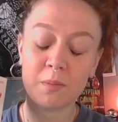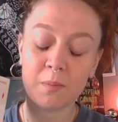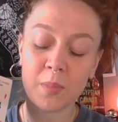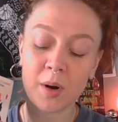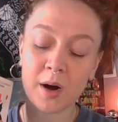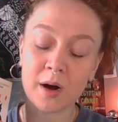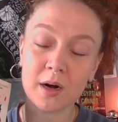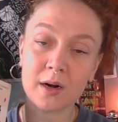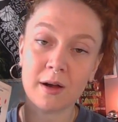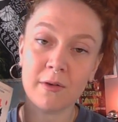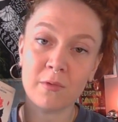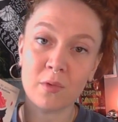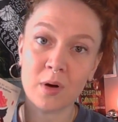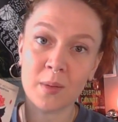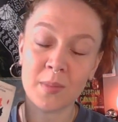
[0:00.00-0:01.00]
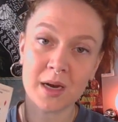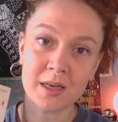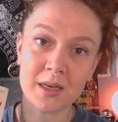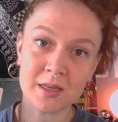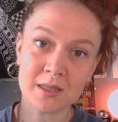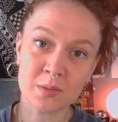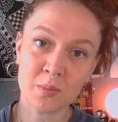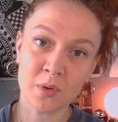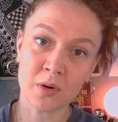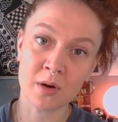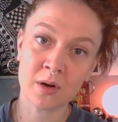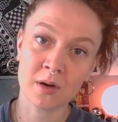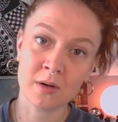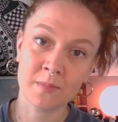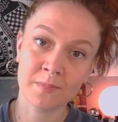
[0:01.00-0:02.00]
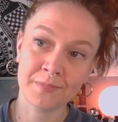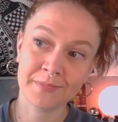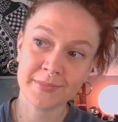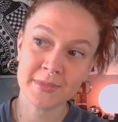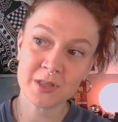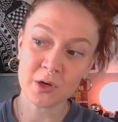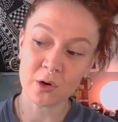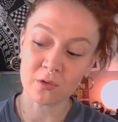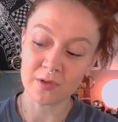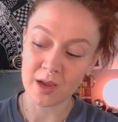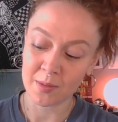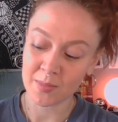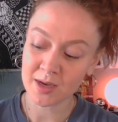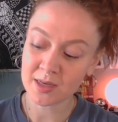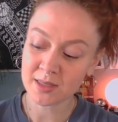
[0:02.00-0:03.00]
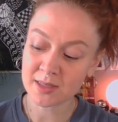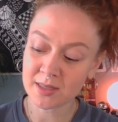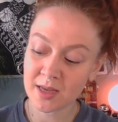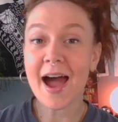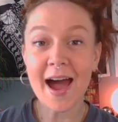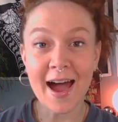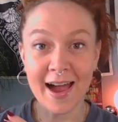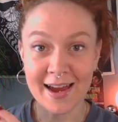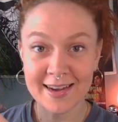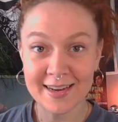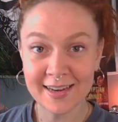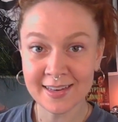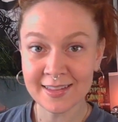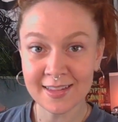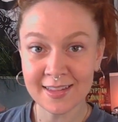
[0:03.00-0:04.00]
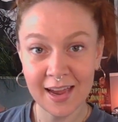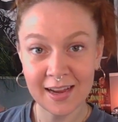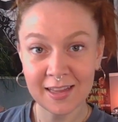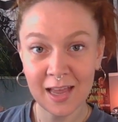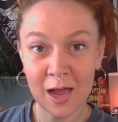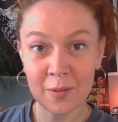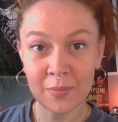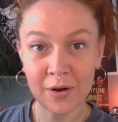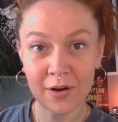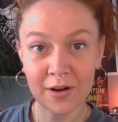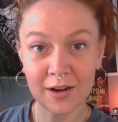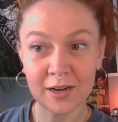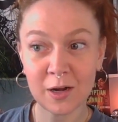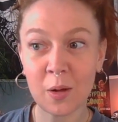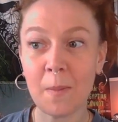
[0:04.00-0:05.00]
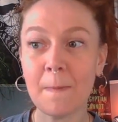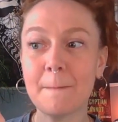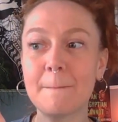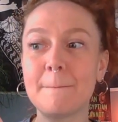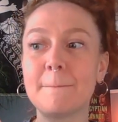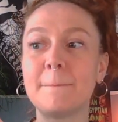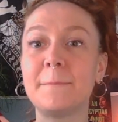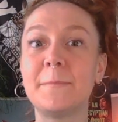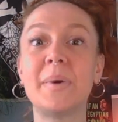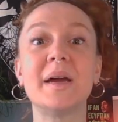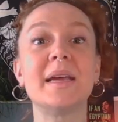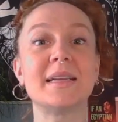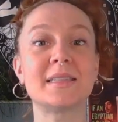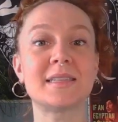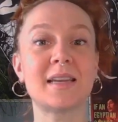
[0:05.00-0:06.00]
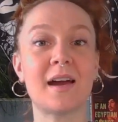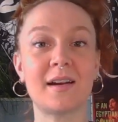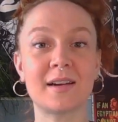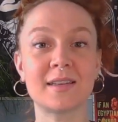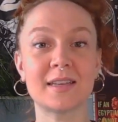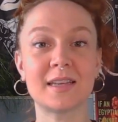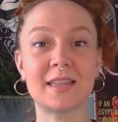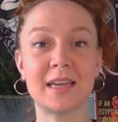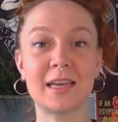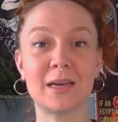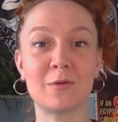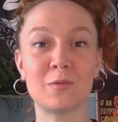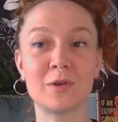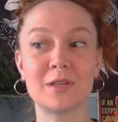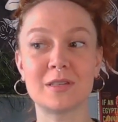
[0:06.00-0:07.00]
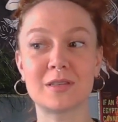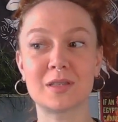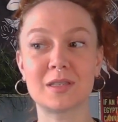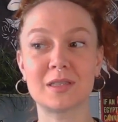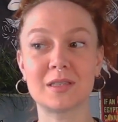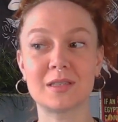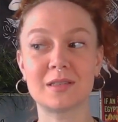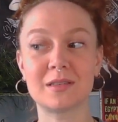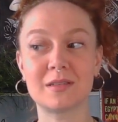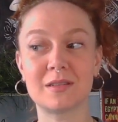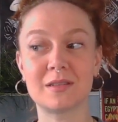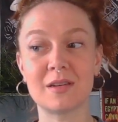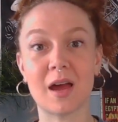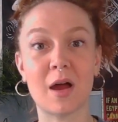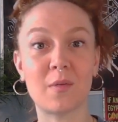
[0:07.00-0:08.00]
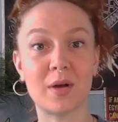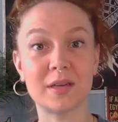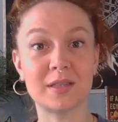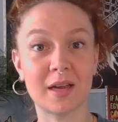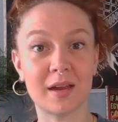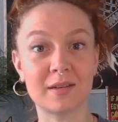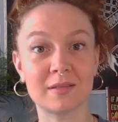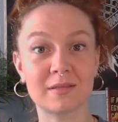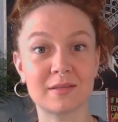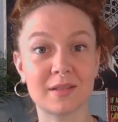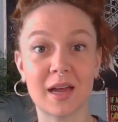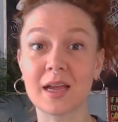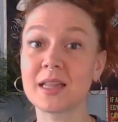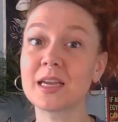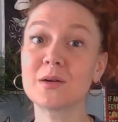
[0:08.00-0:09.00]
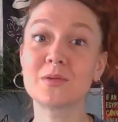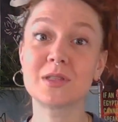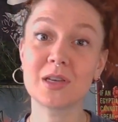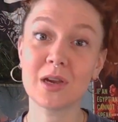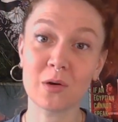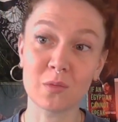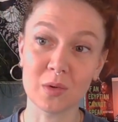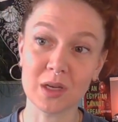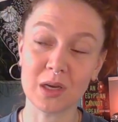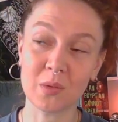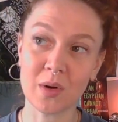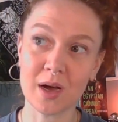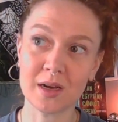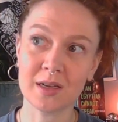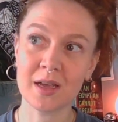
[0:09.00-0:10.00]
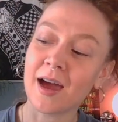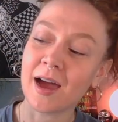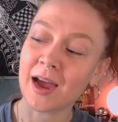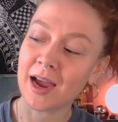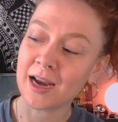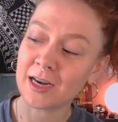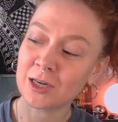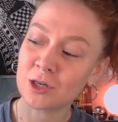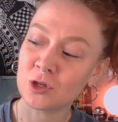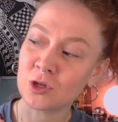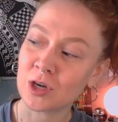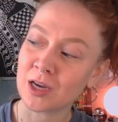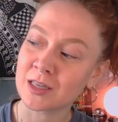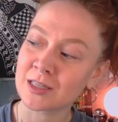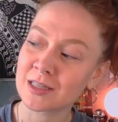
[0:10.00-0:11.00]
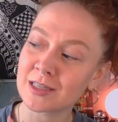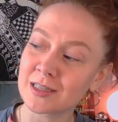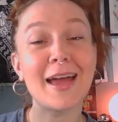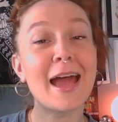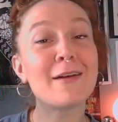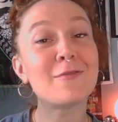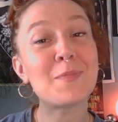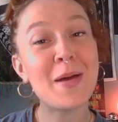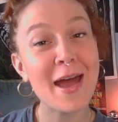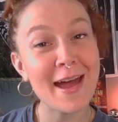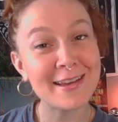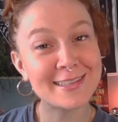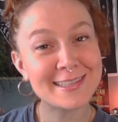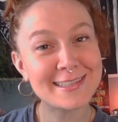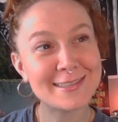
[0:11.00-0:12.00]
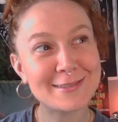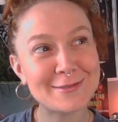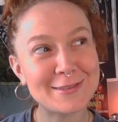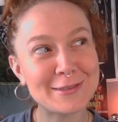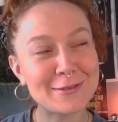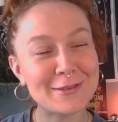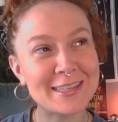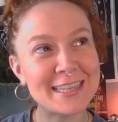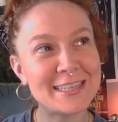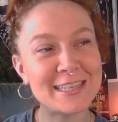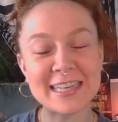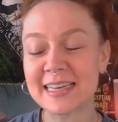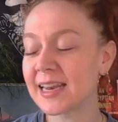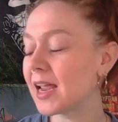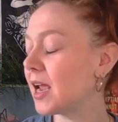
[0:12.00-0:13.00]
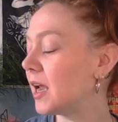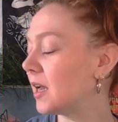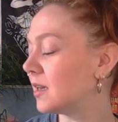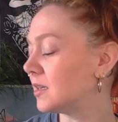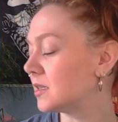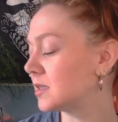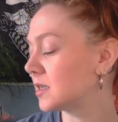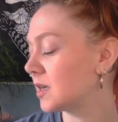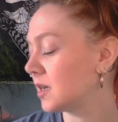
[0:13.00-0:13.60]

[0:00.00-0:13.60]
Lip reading: part of what made this book so famous. I didn't like that part, but it's not because I think it was not well done. I think it was done really well. I just have a past with religion, and